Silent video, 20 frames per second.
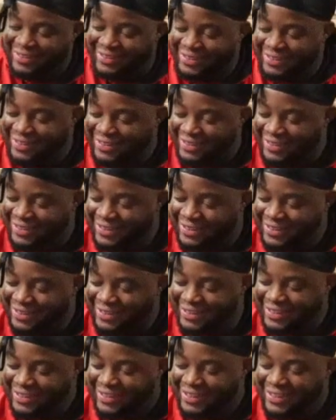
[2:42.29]

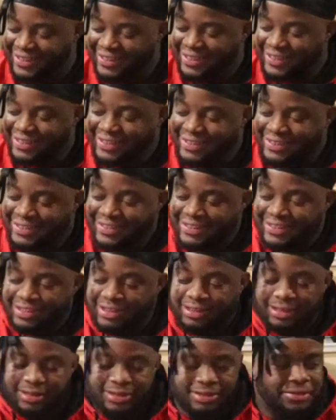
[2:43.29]

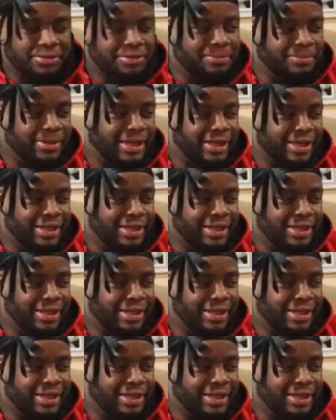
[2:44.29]
The person shown says nothing.